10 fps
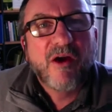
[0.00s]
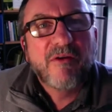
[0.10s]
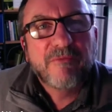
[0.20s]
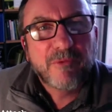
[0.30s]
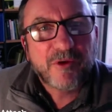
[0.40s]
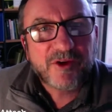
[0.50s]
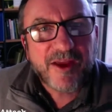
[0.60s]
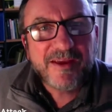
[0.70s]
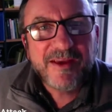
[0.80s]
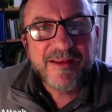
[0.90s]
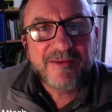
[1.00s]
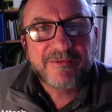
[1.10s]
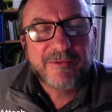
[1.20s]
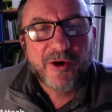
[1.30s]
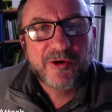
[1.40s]
for attacking that
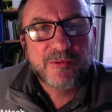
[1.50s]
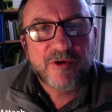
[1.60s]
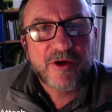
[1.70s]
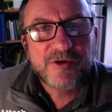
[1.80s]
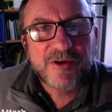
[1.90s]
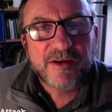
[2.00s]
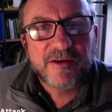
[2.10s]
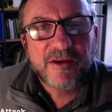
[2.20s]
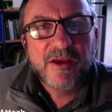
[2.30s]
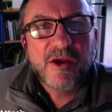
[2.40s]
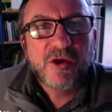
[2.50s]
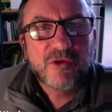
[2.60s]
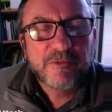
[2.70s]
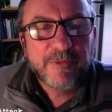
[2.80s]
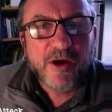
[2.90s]
final project,
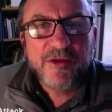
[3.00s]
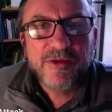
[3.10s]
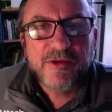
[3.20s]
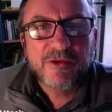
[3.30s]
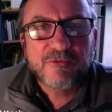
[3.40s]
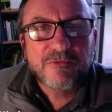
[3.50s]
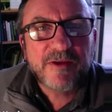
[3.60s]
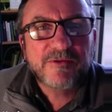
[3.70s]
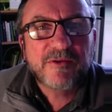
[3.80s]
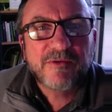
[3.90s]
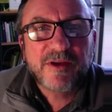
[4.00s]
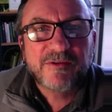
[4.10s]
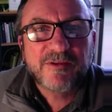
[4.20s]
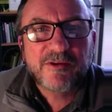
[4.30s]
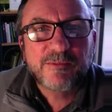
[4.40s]
you'll find that the rest of the
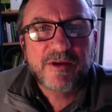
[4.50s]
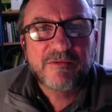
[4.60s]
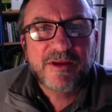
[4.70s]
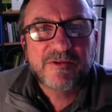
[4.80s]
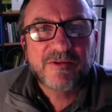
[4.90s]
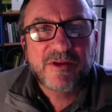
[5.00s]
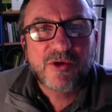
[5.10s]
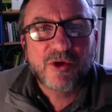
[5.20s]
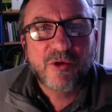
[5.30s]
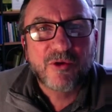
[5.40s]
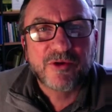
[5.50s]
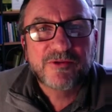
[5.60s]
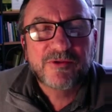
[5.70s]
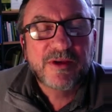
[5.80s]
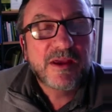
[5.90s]
assessment events in the
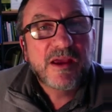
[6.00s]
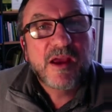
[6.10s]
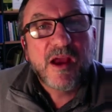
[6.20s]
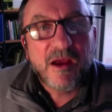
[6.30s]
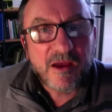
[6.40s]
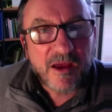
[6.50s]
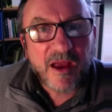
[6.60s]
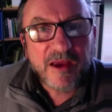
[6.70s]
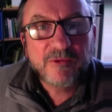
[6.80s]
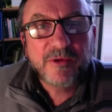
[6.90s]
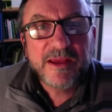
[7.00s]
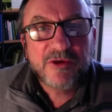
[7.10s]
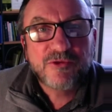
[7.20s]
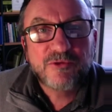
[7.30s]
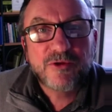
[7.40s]
course actually
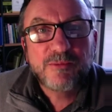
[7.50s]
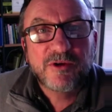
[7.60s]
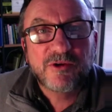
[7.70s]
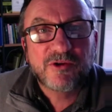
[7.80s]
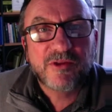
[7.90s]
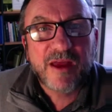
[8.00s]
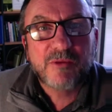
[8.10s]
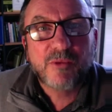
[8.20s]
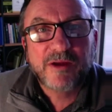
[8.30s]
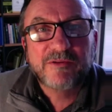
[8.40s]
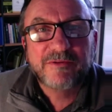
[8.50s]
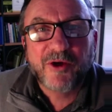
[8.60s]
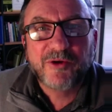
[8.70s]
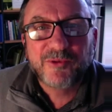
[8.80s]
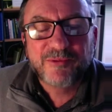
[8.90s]
contribute to that one
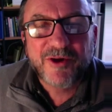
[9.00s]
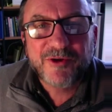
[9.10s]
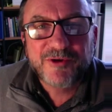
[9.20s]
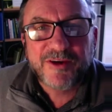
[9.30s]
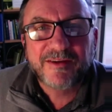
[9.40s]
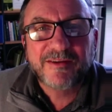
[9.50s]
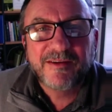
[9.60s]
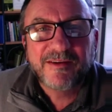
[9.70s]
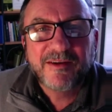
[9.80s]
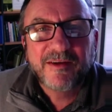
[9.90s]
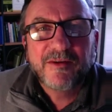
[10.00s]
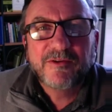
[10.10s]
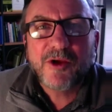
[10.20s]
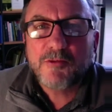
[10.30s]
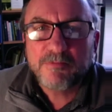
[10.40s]
final project. So